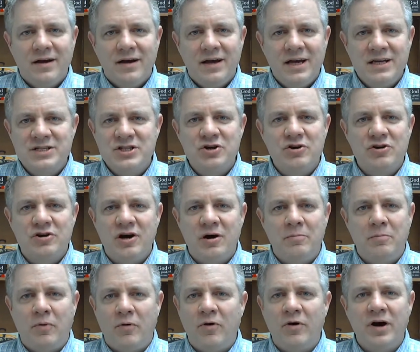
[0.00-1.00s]
Isn't there a
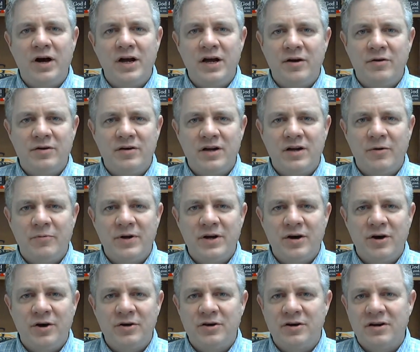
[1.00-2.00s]
boy? And, and we
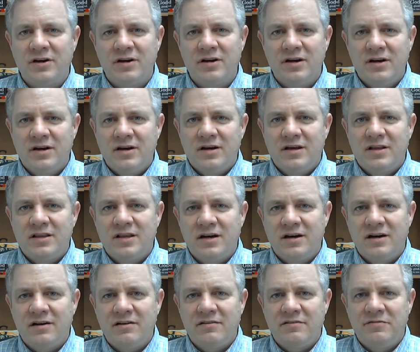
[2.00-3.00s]
know the
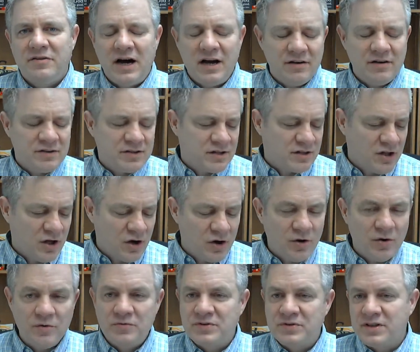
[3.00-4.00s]
the five, the
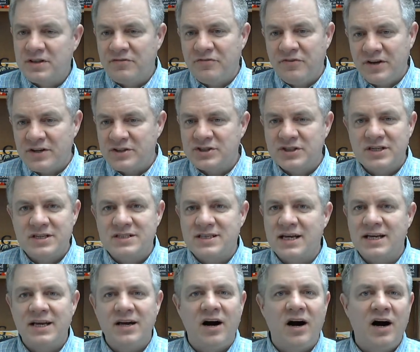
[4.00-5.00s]
loaves and the fishes
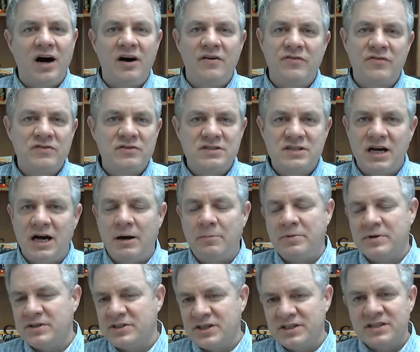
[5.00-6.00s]
that he offers up,
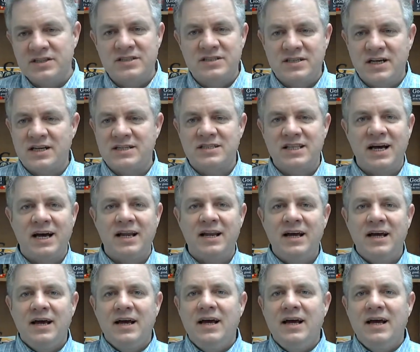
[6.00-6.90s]
and Jesus does that.